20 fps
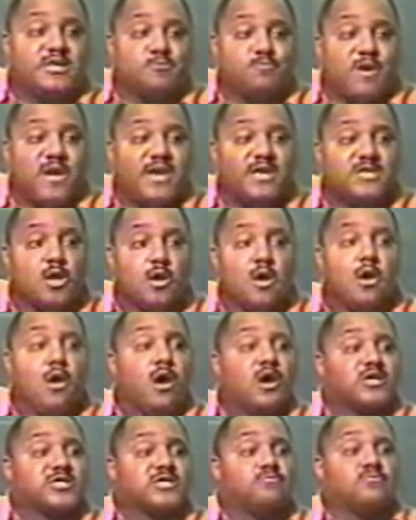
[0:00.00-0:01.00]
here in space
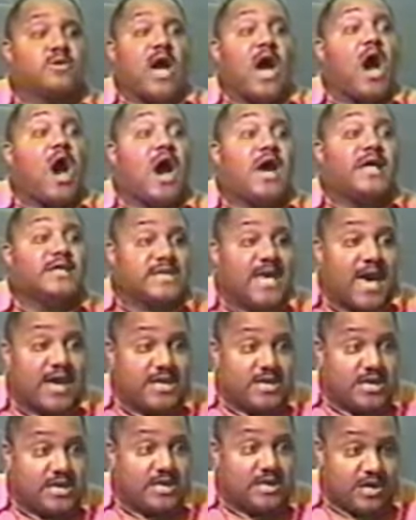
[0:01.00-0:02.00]
or some gods
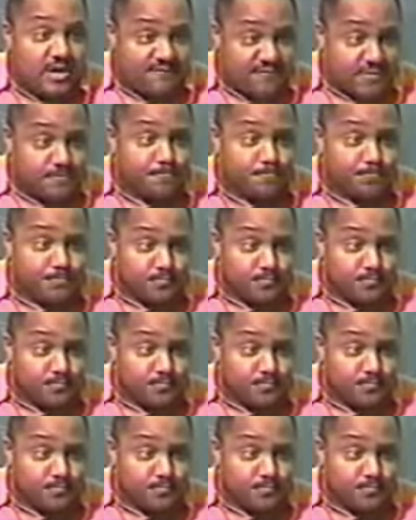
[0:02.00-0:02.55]
out here in heaven.